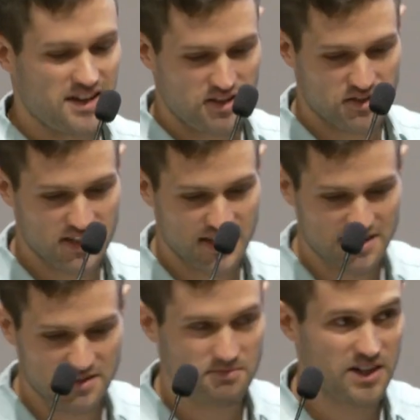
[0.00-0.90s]
You
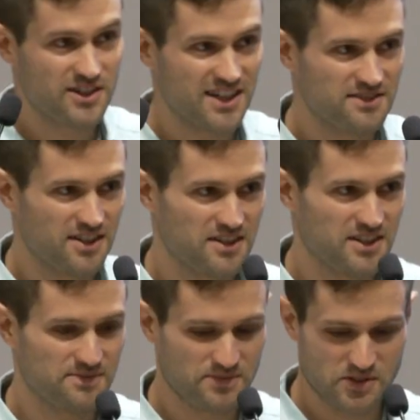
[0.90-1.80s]
see, my
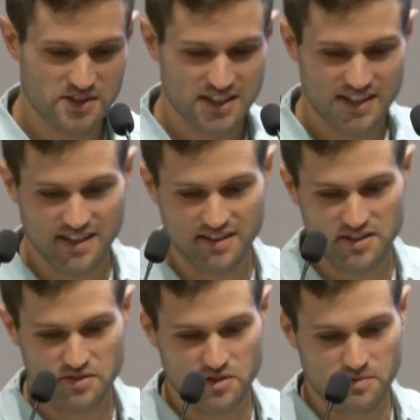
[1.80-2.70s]
grandfather, who is sitting in
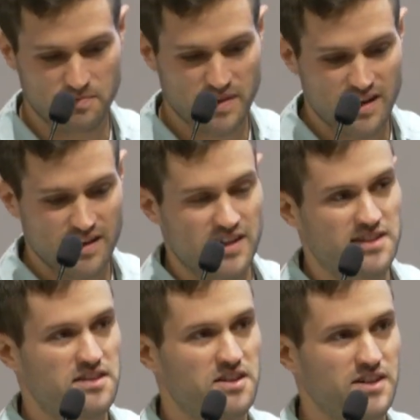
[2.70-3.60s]
this room, is
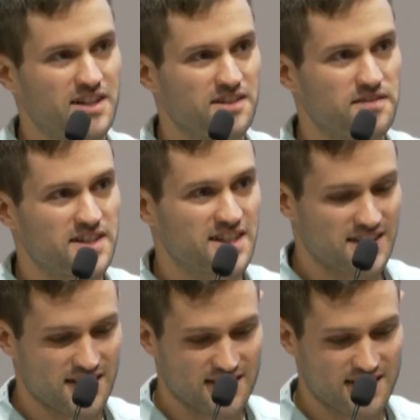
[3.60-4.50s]
a theoretical
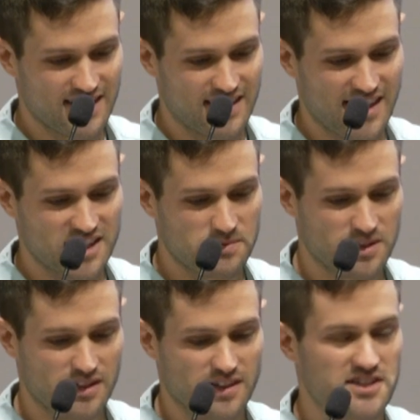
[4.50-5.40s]
physicist and an
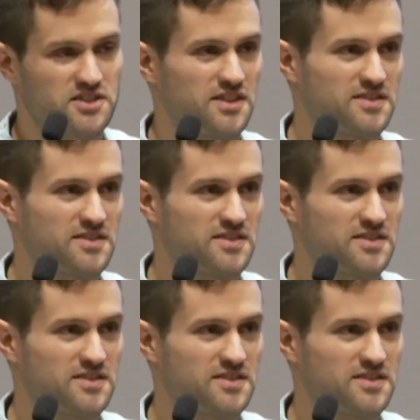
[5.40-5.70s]
expert on the history of